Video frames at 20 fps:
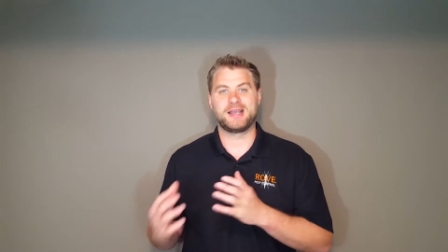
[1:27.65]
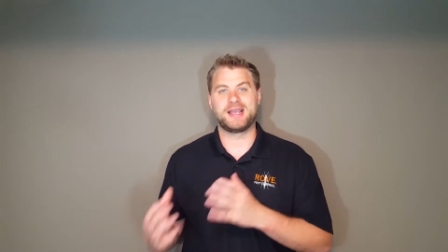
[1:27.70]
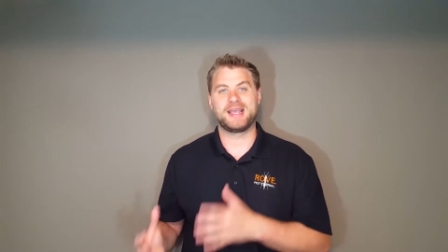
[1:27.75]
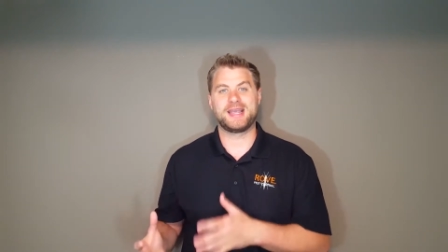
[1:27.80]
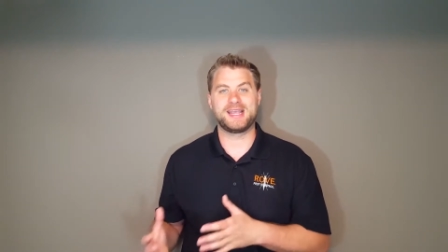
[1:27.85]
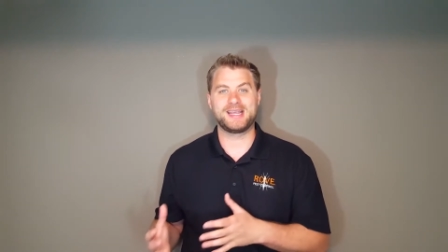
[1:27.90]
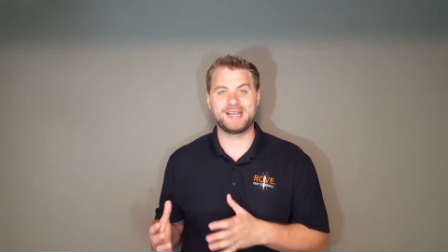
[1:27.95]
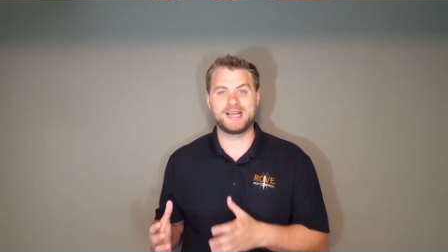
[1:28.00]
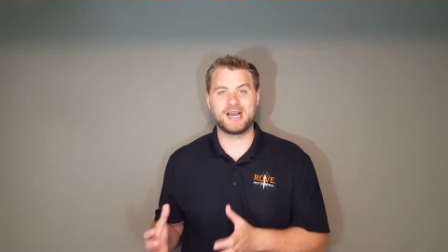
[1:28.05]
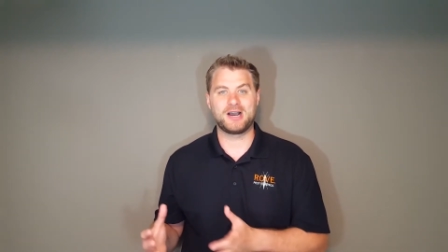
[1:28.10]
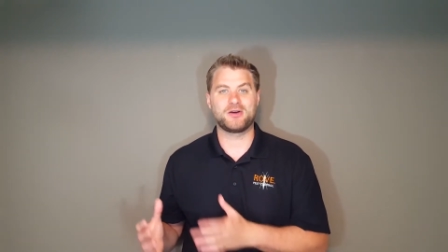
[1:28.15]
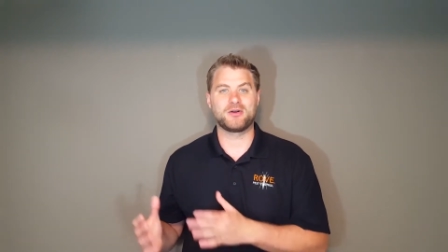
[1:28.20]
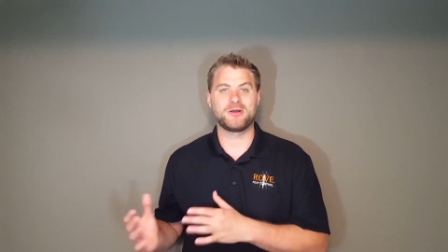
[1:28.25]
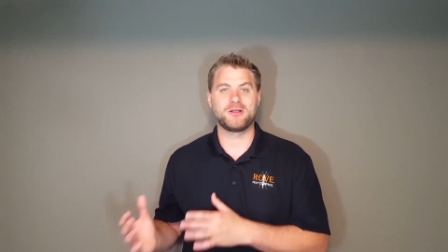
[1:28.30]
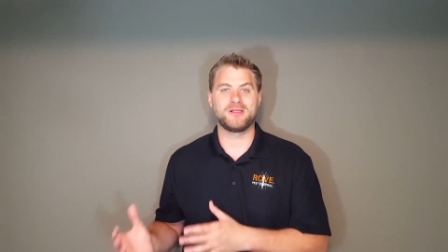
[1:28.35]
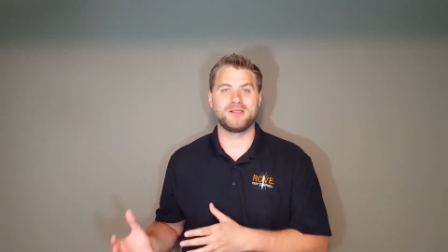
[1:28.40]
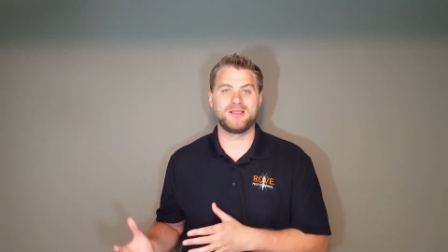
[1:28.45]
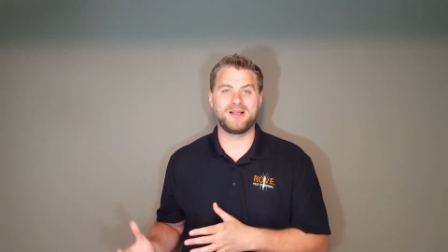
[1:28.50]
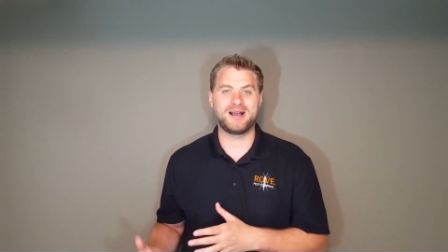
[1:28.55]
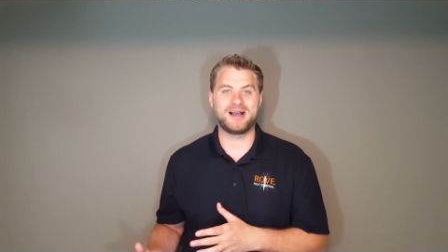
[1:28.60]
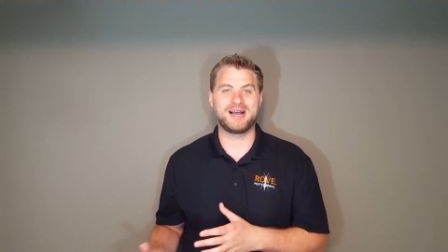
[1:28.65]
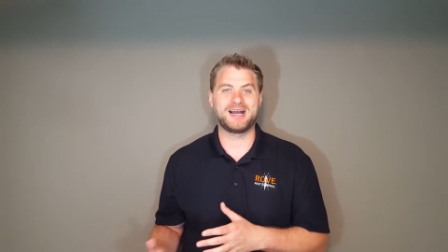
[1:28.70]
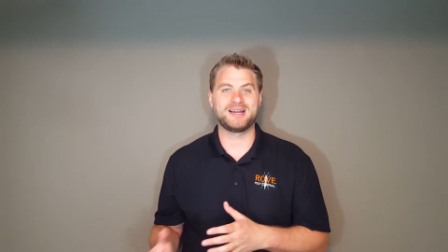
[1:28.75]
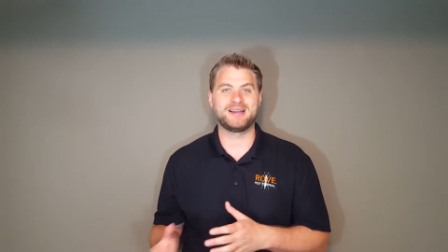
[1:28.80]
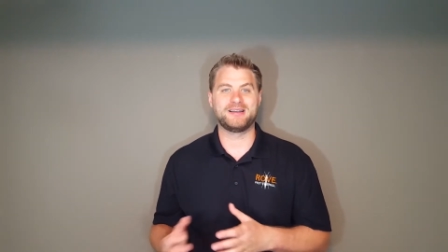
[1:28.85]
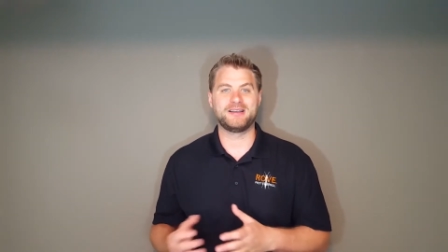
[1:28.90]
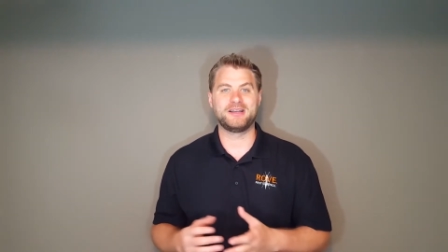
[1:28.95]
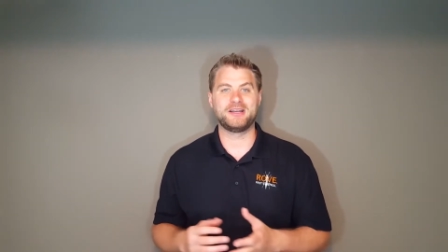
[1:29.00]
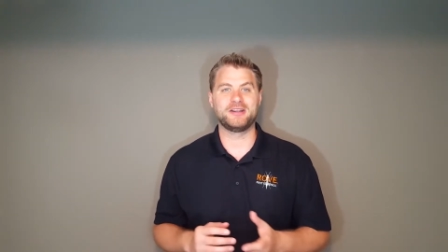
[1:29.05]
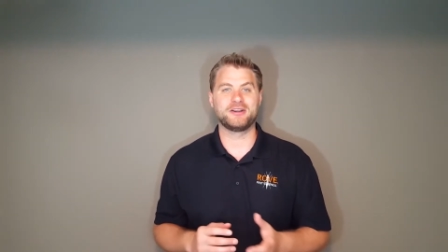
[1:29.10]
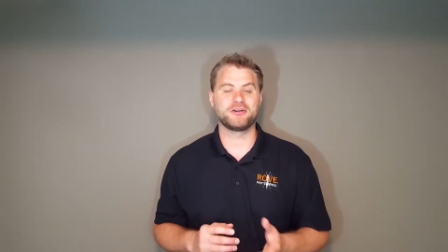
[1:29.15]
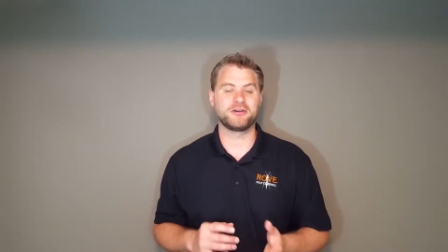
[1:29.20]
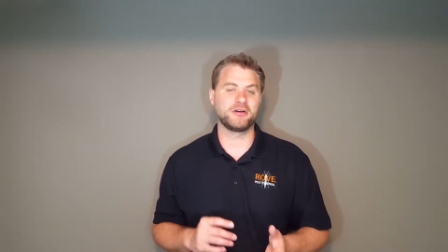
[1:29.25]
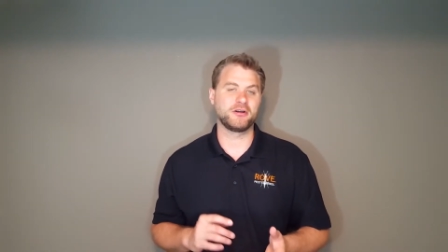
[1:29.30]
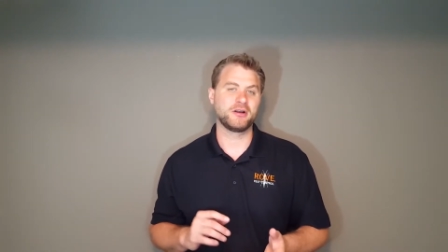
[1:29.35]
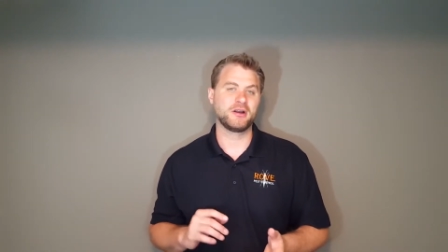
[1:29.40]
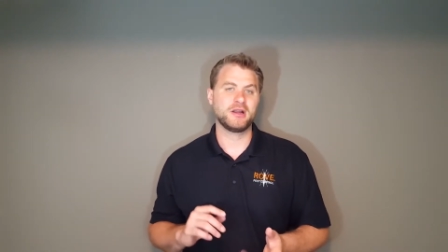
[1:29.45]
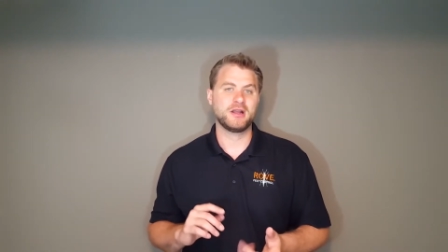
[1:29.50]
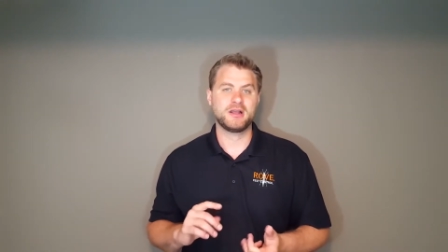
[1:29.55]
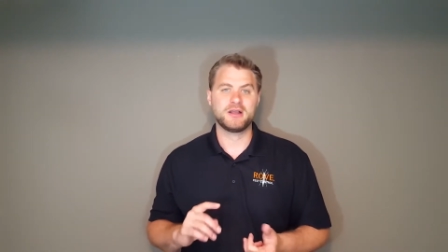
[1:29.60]
hang out a lot
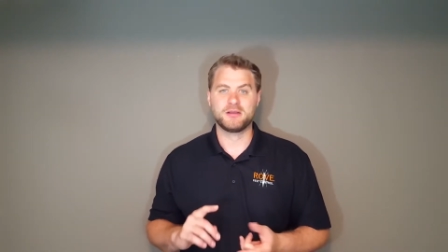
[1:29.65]
near